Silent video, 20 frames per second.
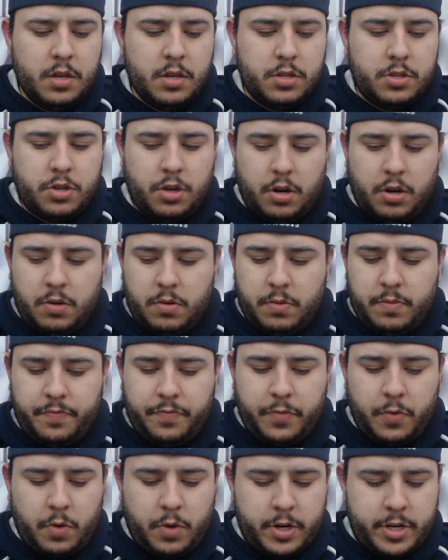So
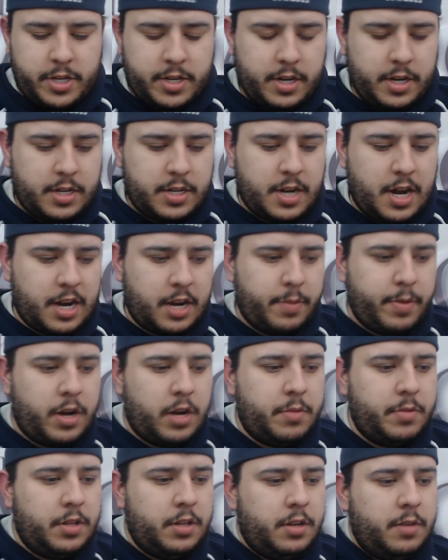we're just gonna talk
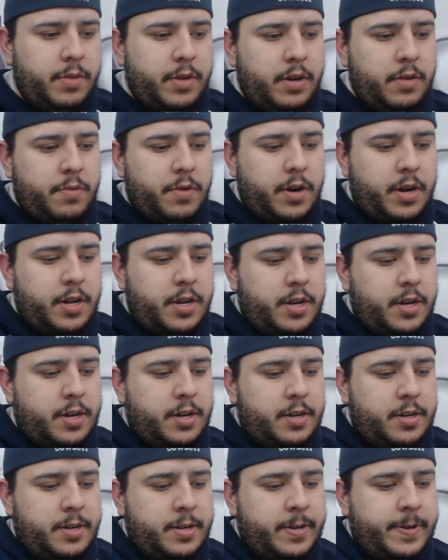about them a little bit. We're
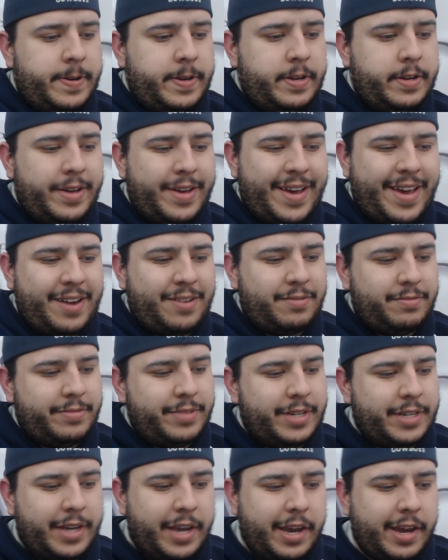gonna, I
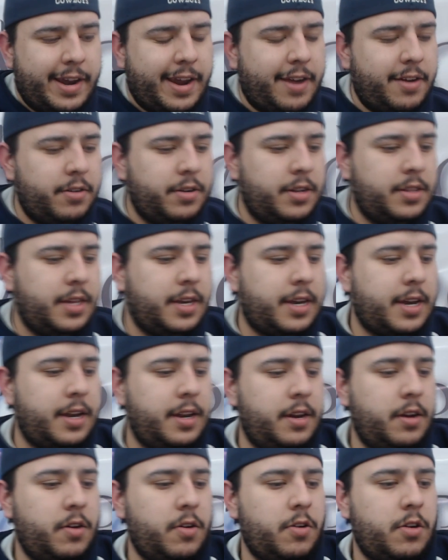don't think I
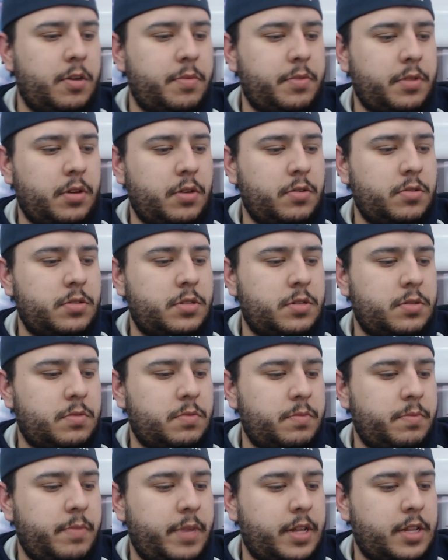need to go up close.
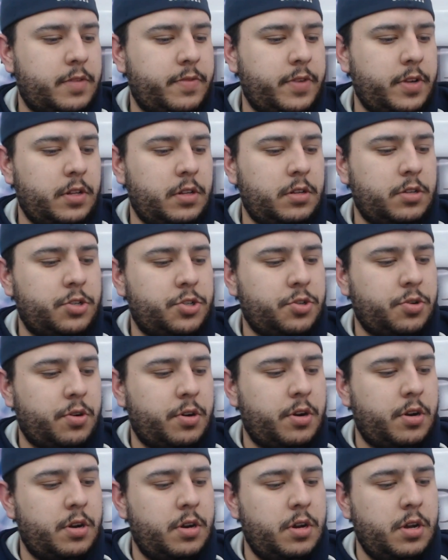Make this video a little
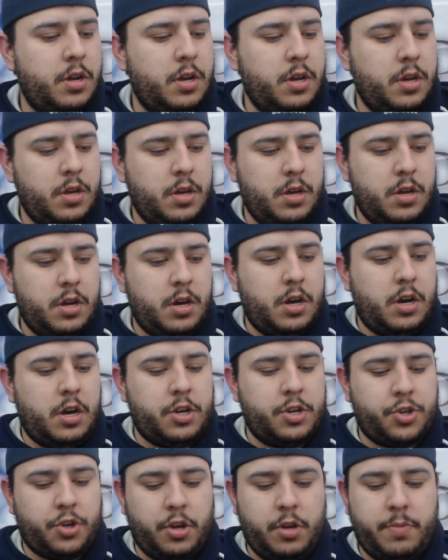shorter.
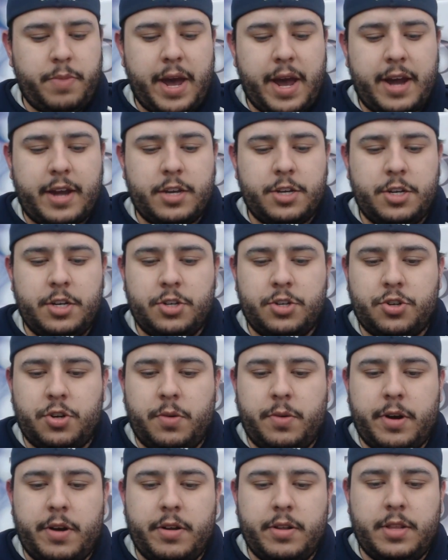I'll show you packaging, show
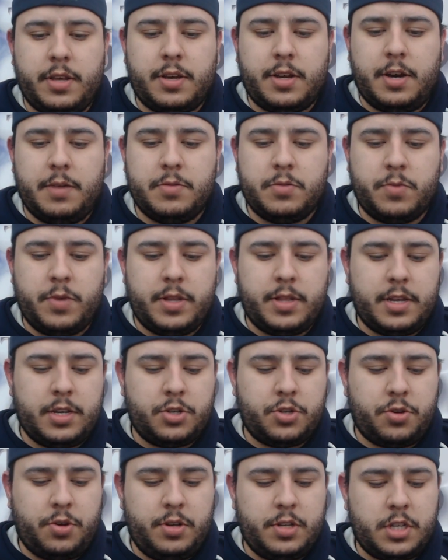you what everything comes with,
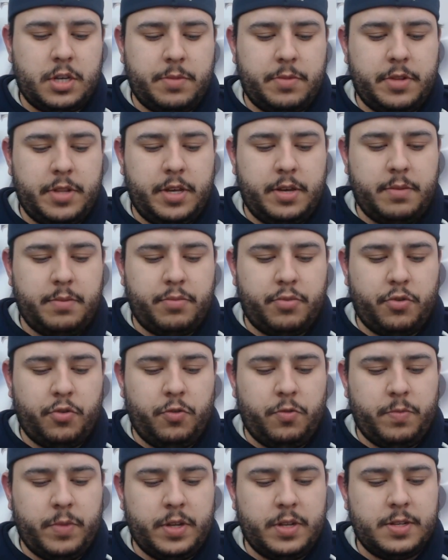and show you some of the
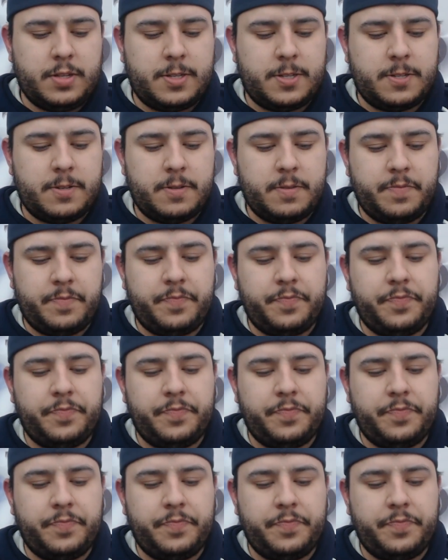improvements.